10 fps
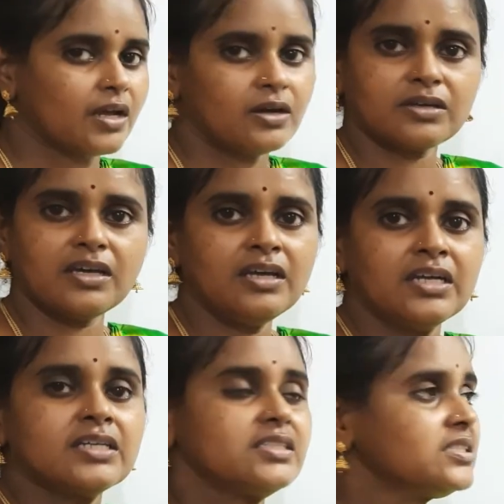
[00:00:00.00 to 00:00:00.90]
Okay,
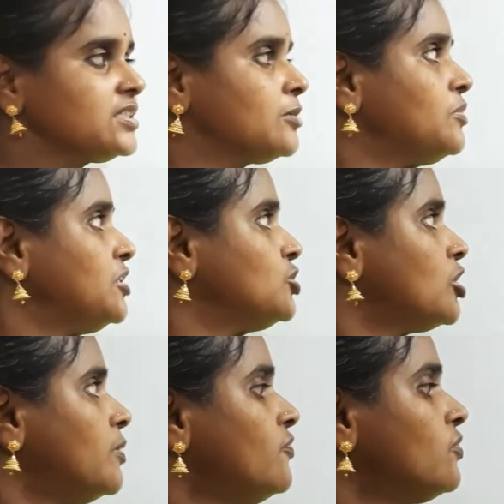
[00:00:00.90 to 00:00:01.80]
this is the main
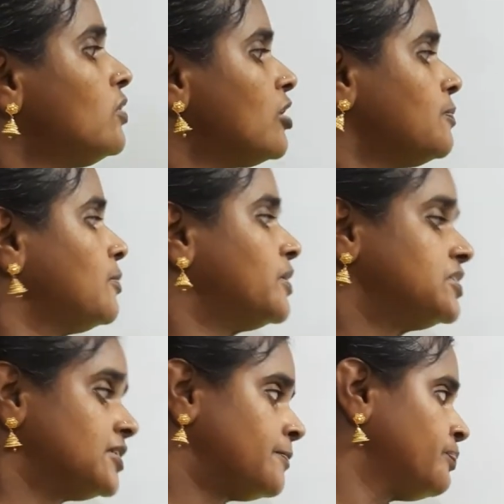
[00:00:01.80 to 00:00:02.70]
job of code
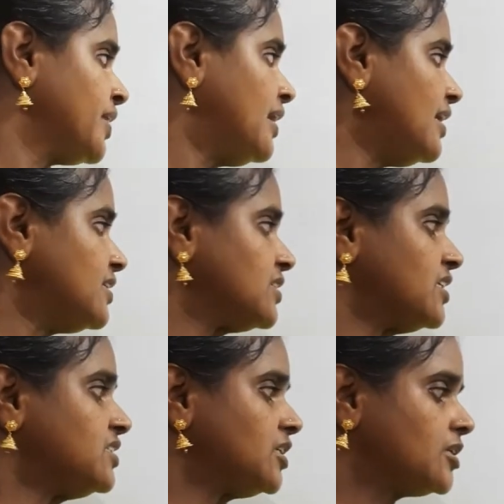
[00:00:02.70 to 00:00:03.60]
optimizer. Let us
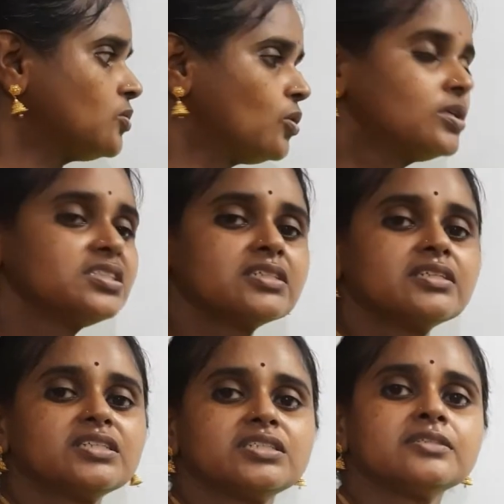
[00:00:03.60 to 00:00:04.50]
consider code
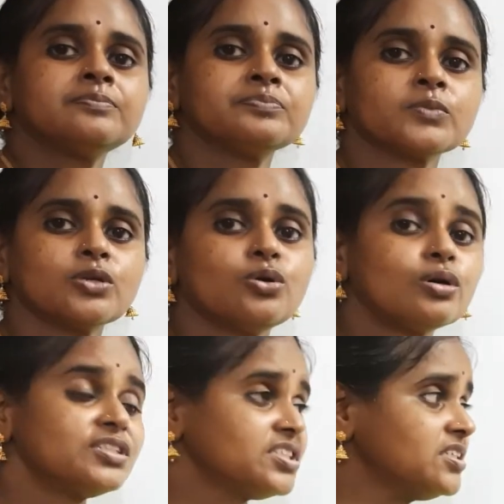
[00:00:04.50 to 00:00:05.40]
generation.
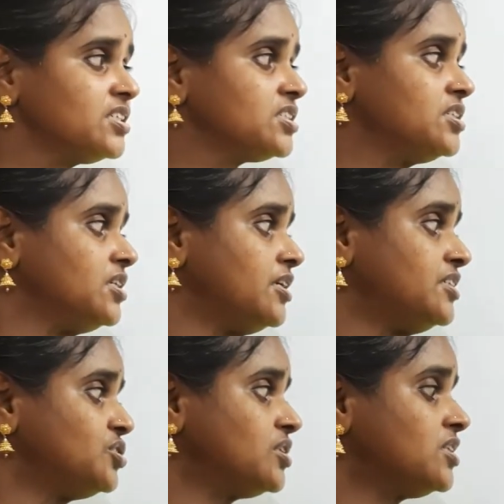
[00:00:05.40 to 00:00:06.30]
Code generation here,
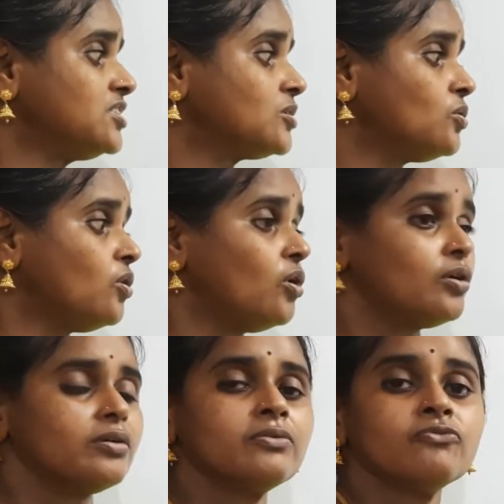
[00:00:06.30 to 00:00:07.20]
it generates the
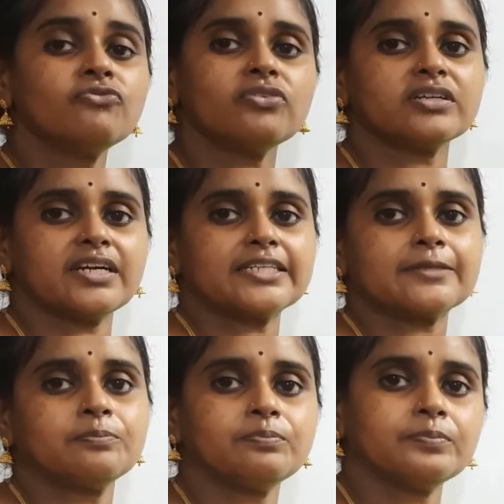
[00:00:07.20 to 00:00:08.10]
code further.
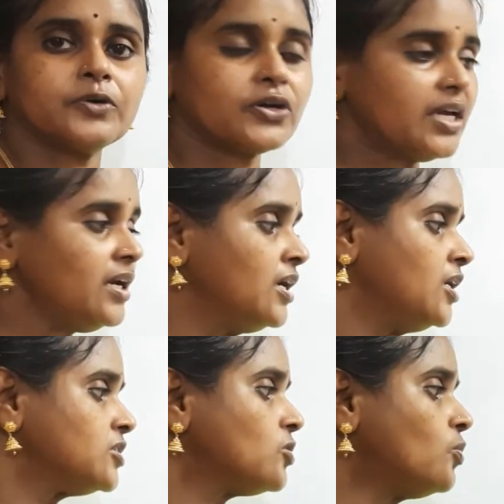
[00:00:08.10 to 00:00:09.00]
Okay,
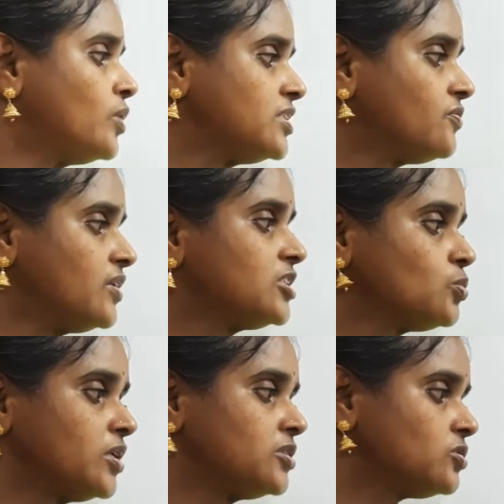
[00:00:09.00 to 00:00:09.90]
so what is the first
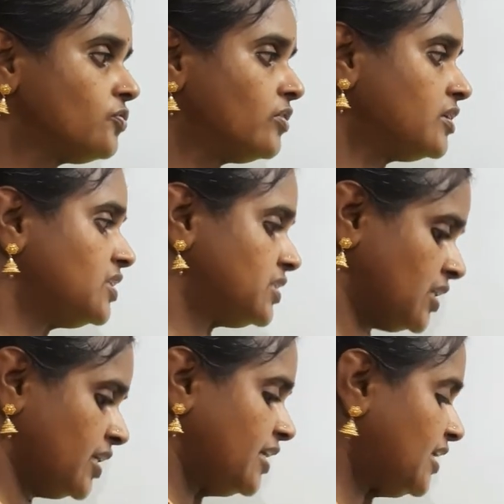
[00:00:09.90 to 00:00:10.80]
one? So for this,
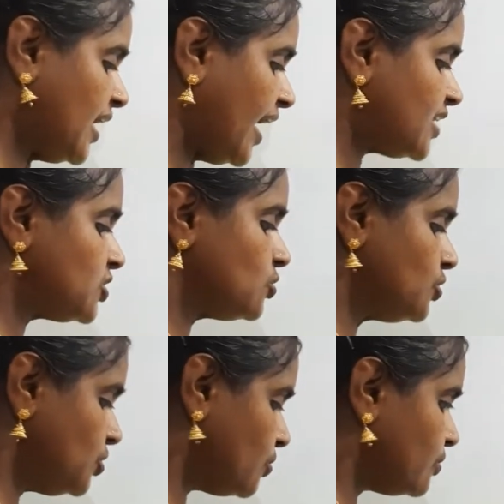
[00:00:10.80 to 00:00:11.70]
it has to
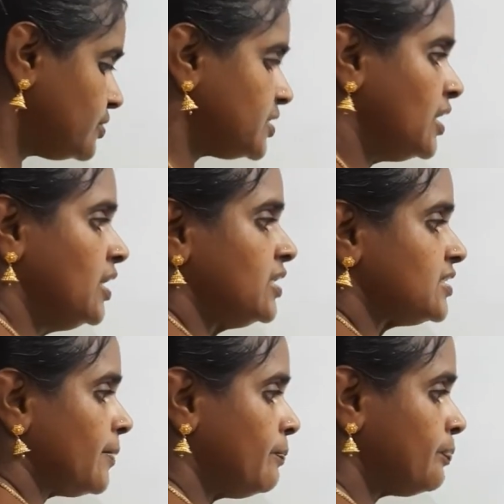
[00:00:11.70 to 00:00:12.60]
use
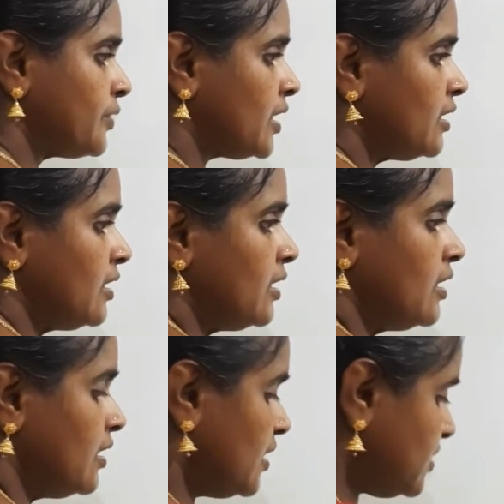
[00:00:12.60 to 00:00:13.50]
some
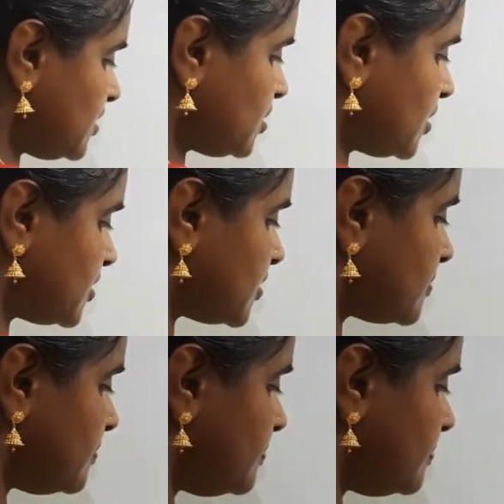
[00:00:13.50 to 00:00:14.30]
registers.